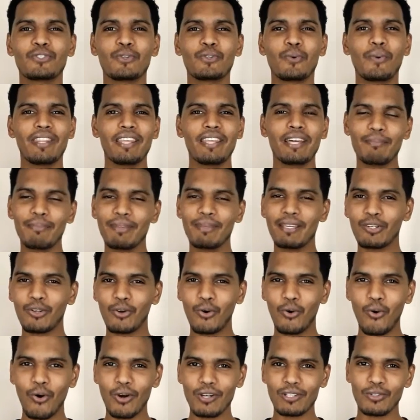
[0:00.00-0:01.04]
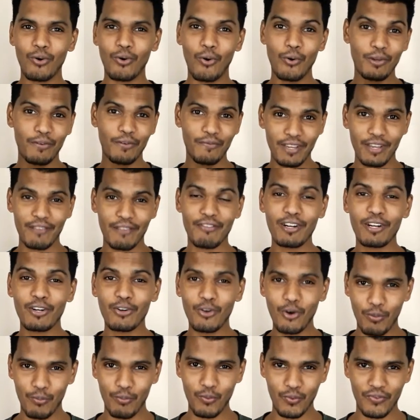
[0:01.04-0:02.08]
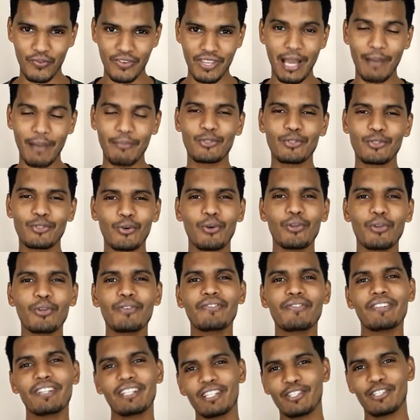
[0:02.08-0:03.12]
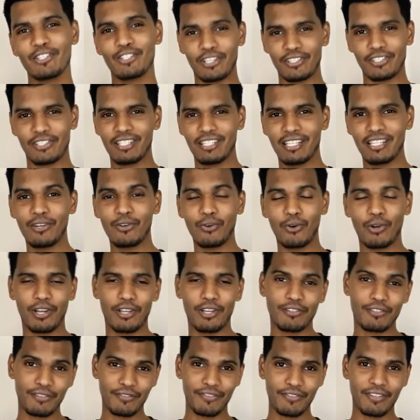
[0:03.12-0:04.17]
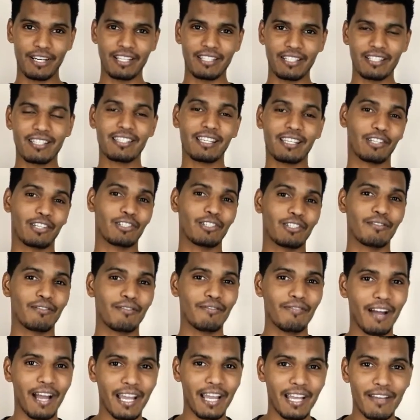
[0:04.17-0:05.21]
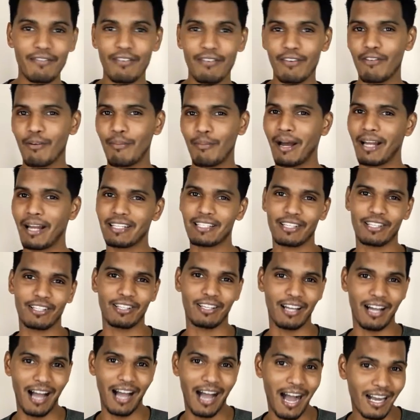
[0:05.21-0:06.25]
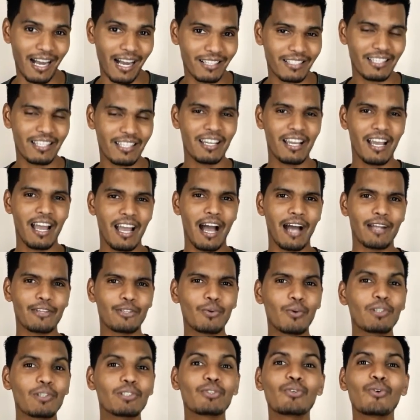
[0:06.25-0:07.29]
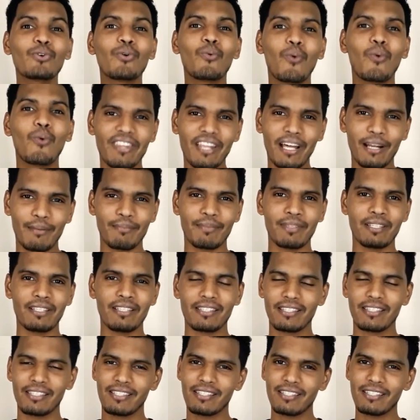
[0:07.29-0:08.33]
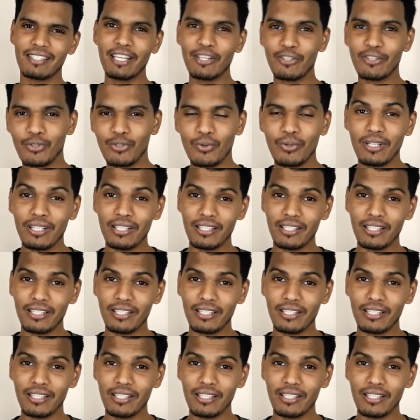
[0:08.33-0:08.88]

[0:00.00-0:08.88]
So whether it be in court or your favorite law movie, I'm sure you've heard judges and lawyers referring to Section 5 of a particular act, and you want to know what that means. Stay tuned.